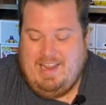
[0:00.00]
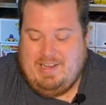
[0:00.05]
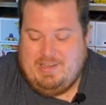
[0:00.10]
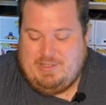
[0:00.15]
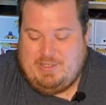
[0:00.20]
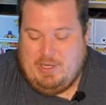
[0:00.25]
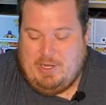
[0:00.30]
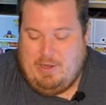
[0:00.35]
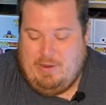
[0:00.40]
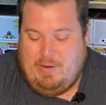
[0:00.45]

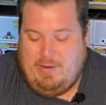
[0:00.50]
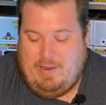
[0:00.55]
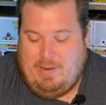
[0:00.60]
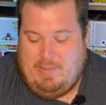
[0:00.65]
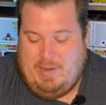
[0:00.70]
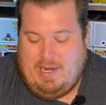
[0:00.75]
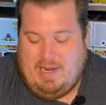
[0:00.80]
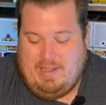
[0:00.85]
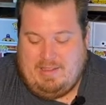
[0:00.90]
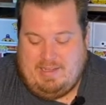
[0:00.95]
So, I
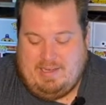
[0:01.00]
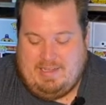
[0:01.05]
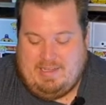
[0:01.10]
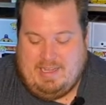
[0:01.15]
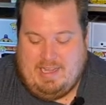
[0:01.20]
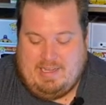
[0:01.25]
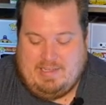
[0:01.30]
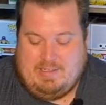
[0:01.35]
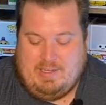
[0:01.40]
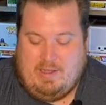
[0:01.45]
mean, I think
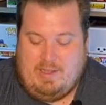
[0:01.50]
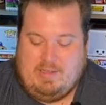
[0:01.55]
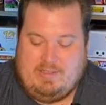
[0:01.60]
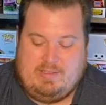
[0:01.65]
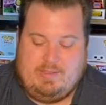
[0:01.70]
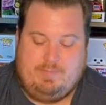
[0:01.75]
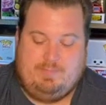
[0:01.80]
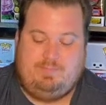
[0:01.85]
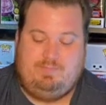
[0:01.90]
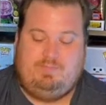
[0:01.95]
that's
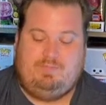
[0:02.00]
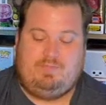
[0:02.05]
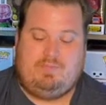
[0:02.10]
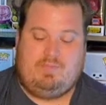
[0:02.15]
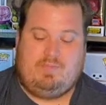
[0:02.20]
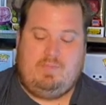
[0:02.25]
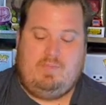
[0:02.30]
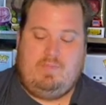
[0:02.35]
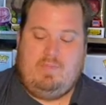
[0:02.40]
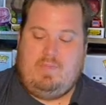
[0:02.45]
awesome.
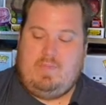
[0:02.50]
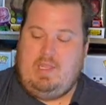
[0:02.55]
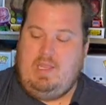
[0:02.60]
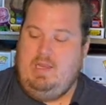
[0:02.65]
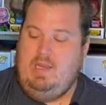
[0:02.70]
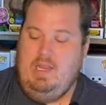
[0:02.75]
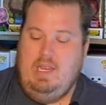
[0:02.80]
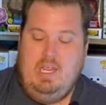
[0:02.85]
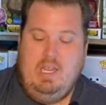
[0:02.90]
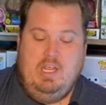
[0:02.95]

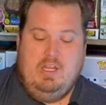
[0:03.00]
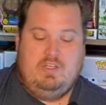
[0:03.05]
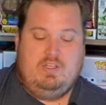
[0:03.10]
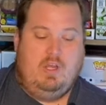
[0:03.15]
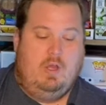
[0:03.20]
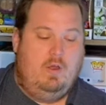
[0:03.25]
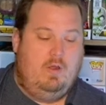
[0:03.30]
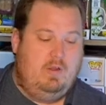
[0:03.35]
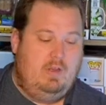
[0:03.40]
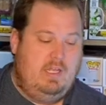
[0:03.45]

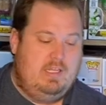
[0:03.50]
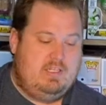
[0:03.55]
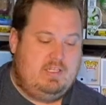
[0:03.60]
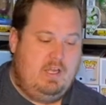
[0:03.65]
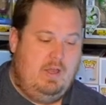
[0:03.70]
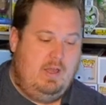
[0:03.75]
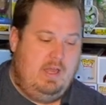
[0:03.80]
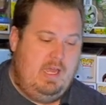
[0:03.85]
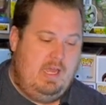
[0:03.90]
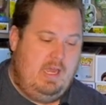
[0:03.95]
So, let's
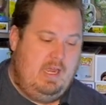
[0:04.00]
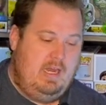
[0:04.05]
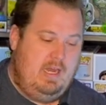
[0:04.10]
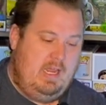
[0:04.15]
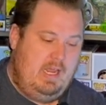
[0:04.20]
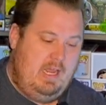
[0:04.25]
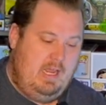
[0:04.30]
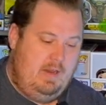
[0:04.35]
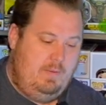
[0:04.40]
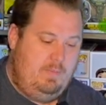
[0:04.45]
go ahead
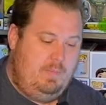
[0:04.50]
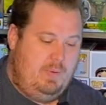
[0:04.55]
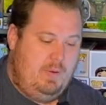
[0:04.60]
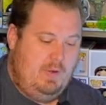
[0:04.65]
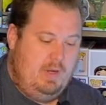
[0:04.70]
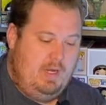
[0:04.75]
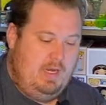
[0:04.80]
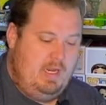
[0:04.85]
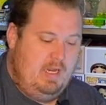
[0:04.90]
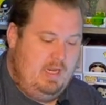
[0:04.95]
and
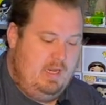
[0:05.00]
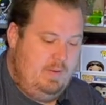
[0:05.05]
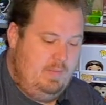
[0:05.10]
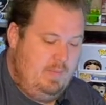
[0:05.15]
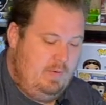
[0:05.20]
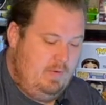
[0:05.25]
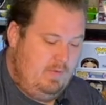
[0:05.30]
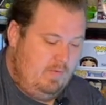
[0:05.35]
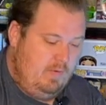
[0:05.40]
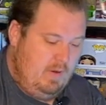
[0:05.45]
put
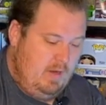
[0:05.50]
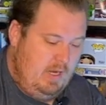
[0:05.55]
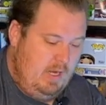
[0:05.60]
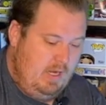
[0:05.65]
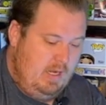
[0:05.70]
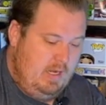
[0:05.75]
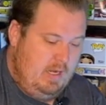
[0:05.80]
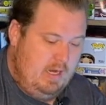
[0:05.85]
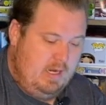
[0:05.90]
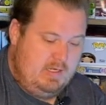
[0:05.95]
him
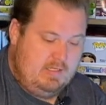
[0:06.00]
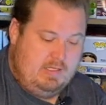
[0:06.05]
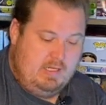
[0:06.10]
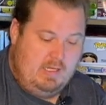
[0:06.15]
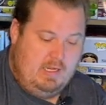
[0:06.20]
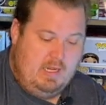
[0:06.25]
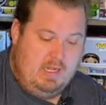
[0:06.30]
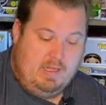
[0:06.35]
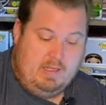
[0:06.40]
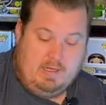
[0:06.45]
right next to
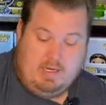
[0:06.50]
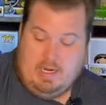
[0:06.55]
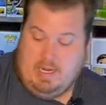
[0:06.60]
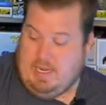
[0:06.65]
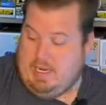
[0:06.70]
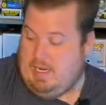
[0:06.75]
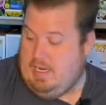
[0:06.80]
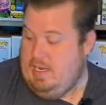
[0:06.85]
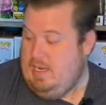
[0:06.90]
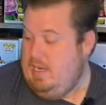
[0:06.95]
the other
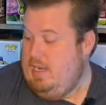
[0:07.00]
guy.